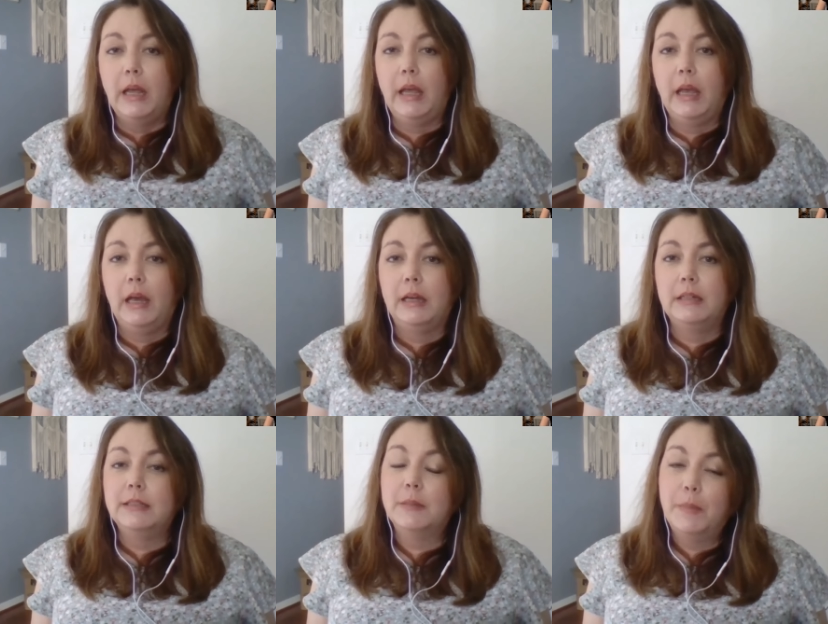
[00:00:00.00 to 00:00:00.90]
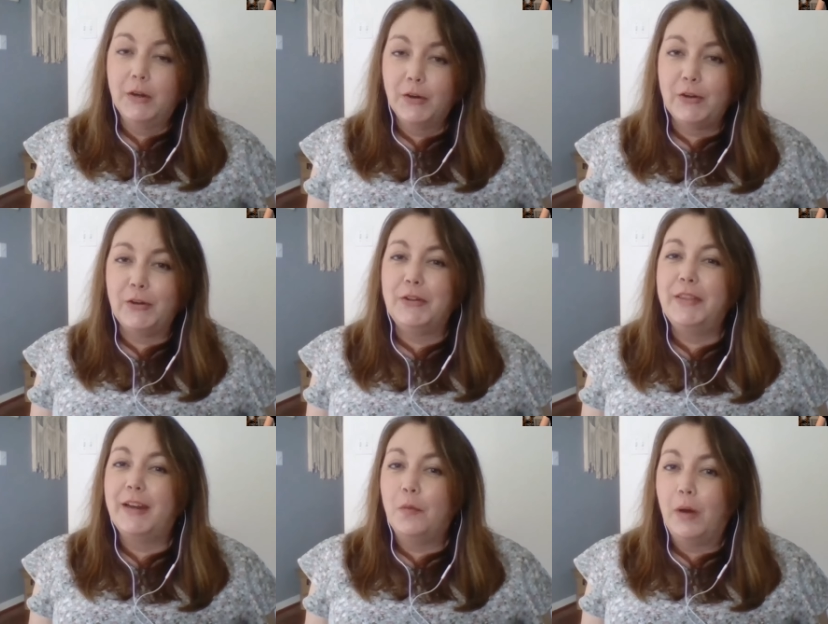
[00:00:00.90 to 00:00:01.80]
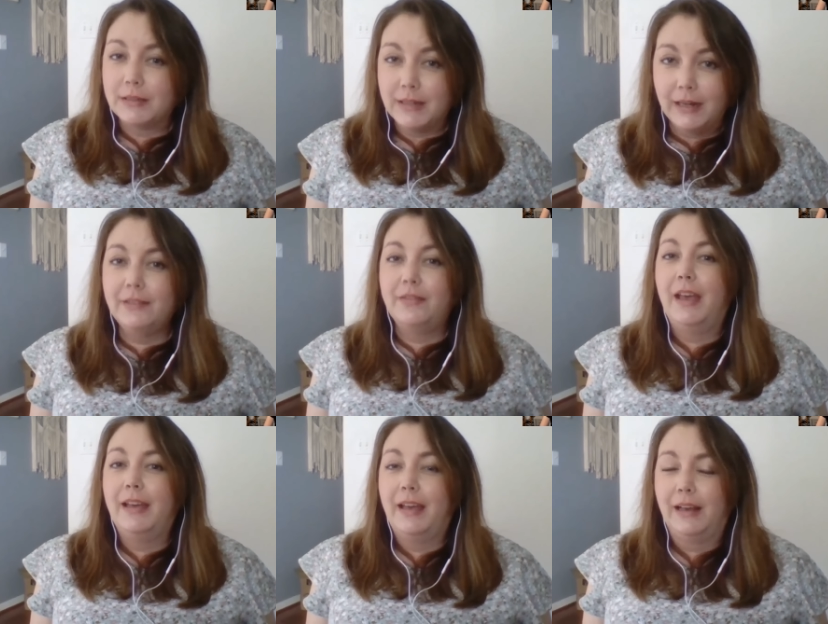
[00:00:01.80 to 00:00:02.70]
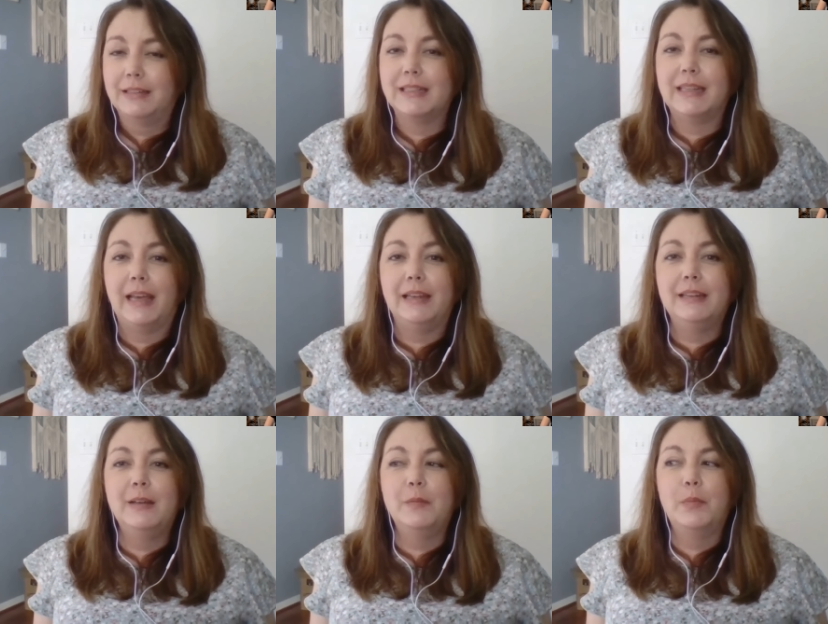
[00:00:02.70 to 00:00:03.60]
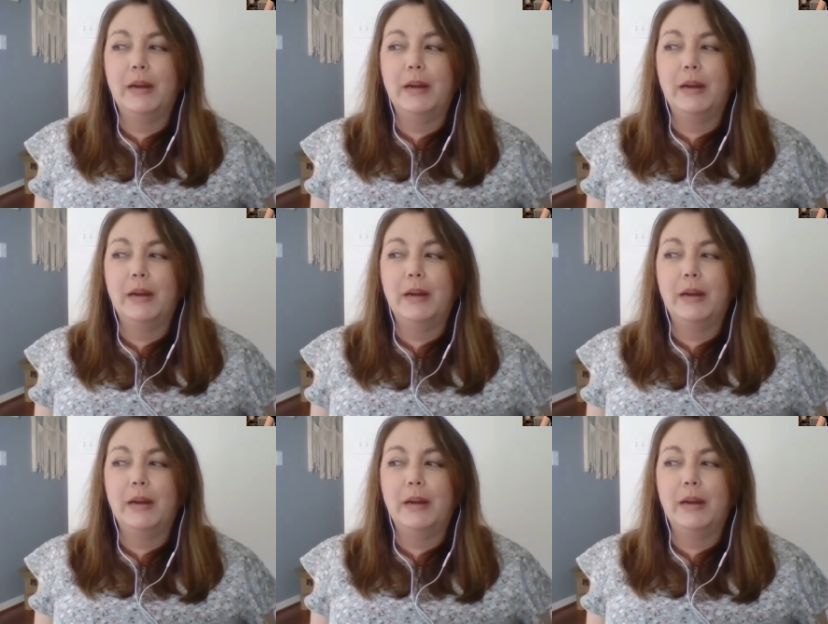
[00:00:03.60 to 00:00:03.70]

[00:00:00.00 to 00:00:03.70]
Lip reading: And it's a miracle that I walked out of that accident.